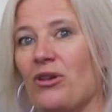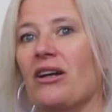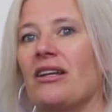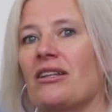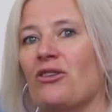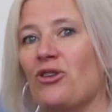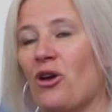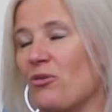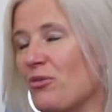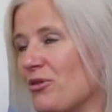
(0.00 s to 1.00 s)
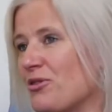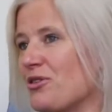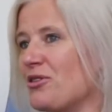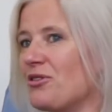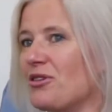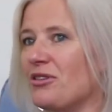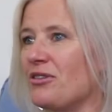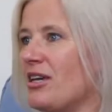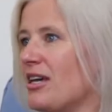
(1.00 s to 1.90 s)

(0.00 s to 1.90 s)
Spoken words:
like little notebooks that you can